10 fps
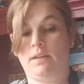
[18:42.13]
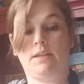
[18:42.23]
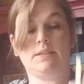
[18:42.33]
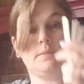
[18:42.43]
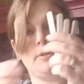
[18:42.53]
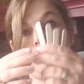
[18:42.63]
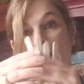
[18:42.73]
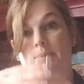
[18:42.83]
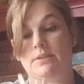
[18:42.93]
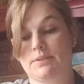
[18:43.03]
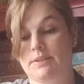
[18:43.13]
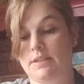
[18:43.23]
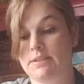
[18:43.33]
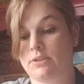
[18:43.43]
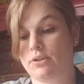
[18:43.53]
get some of your popsicle
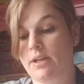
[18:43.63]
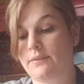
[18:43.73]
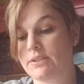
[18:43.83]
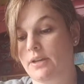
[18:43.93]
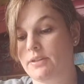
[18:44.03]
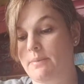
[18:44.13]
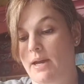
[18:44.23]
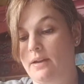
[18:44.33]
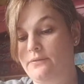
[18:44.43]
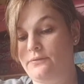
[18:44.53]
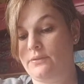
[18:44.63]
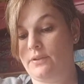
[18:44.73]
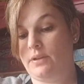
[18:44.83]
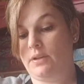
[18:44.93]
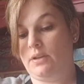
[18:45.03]
sticks, and you're going to have to cut them off.
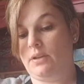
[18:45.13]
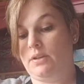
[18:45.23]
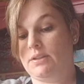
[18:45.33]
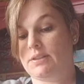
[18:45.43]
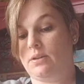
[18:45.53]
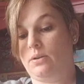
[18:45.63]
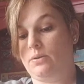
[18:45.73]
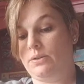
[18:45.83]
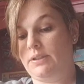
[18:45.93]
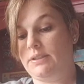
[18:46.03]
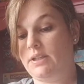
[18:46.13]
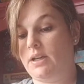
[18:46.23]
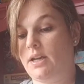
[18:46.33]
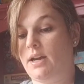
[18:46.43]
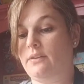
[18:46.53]
So you need to cut
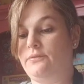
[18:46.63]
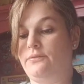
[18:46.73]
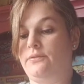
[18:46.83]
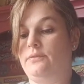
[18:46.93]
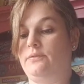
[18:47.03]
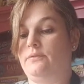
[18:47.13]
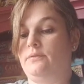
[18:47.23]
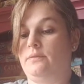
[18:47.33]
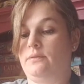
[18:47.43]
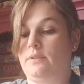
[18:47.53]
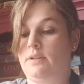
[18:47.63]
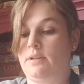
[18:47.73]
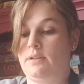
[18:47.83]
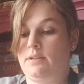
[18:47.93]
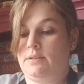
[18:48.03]
off
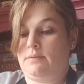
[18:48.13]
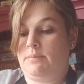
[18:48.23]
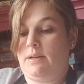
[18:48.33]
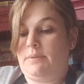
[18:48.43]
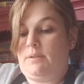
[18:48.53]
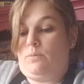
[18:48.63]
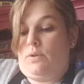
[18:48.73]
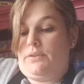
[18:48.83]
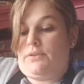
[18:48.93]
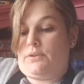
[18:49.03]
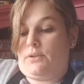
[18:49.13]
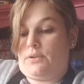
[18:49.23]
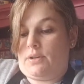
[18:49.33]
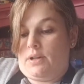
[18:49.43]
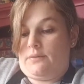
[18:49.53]
probably
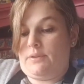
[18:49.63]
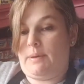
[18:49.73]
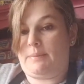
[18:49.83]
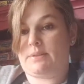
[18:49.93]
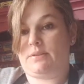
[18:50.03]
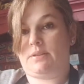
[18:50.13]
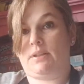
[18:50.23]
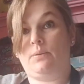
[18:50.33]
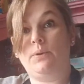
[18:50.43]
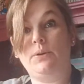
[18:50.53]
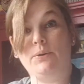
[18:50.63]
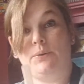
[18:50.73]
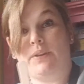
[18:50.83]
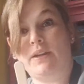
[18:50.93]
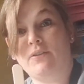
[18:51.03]
1/3 of the popsicle stick.
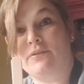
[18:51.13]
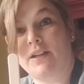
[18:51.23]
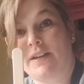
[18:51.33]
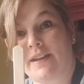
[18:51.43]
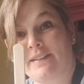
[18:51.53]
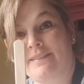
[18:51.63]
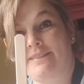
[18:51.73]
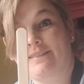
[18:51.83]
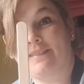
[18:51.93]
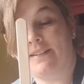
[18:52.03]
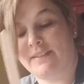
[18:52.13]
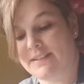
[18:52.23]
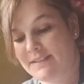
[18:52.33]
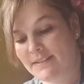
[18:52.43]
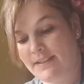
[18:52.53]
Woohoo! They go flying like
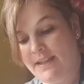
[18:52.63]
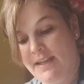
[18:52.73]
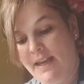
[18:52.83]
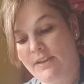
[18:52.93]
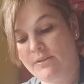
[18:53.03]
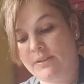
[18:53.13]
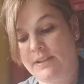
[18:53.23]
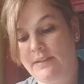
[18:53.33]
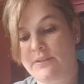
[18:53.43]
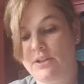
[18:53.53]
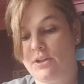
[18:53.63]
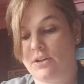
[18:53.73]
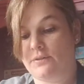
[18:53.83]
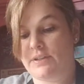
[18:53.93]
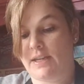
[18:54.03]
this. And you can leave the
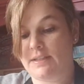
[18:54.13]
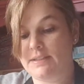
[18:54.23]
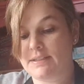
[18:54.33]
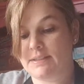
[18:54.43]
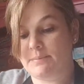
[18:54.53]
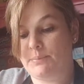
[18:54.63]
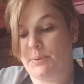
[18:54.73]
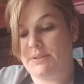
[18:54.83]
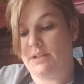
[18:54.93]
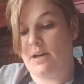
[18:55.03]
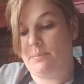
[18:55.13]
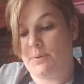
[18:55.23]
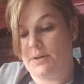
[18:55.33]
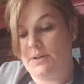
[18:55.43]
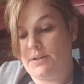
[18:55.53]
curved ends pointing
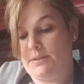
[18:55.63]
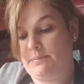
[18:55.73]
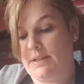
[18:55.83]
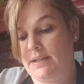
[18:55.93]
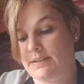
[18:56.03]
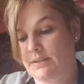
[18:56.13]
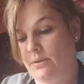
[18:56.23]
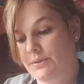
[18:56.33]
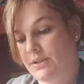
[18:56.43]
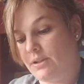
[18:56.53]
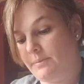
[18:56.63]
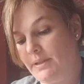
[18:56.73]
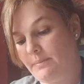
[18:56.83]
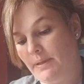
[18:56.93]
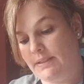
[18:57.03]
upward because those are going to be
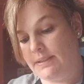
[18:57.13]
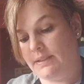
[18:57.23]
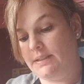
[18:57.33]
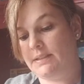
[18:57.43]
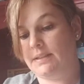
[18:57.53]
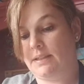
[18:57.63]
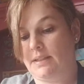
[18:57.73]
the pieces